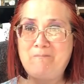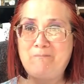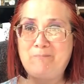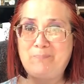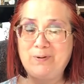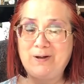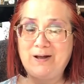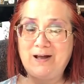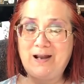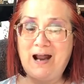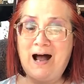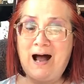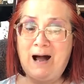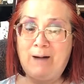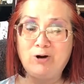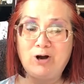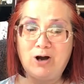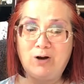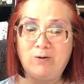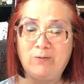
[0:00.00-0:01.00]
But
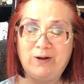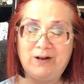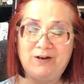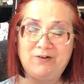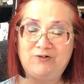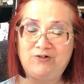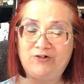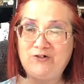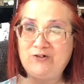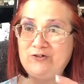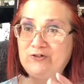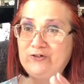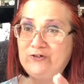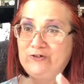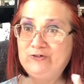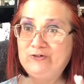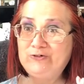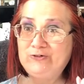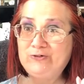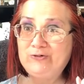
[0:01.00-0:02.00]
I'm going
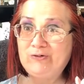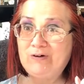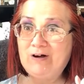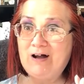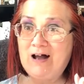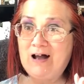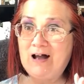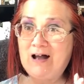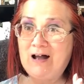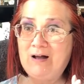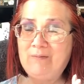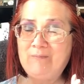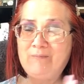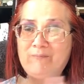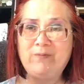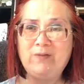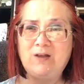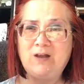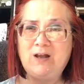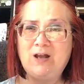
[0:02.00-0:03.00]
to, um,
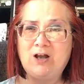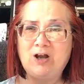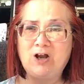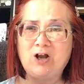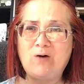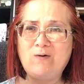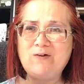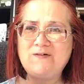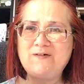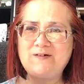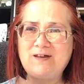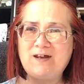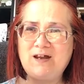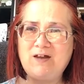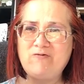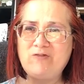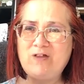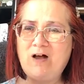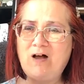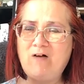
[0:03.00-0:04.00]
go and see
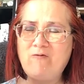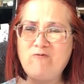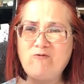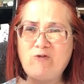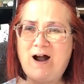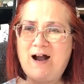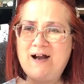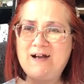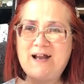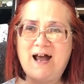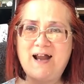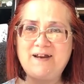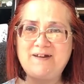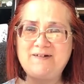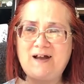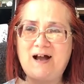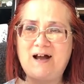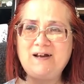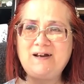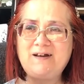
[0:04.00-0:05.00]
if the Fry Daddy's
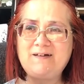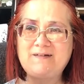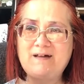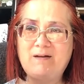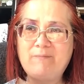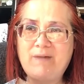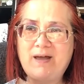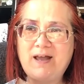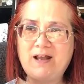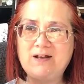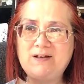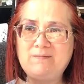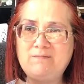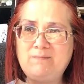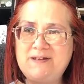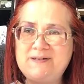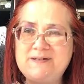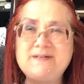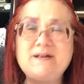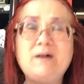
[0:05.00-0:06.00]
done because I'm making
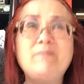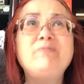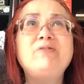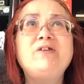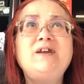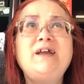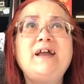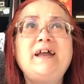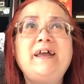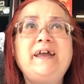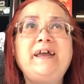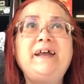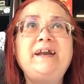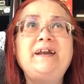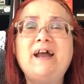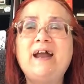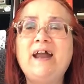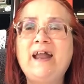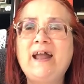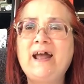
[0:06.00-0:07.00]
me something to eat
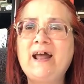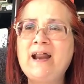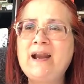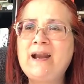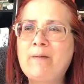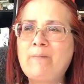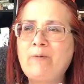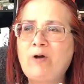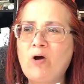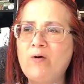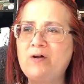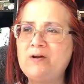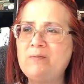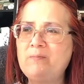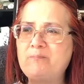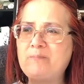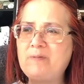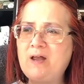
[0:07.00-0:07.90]
and I'm going to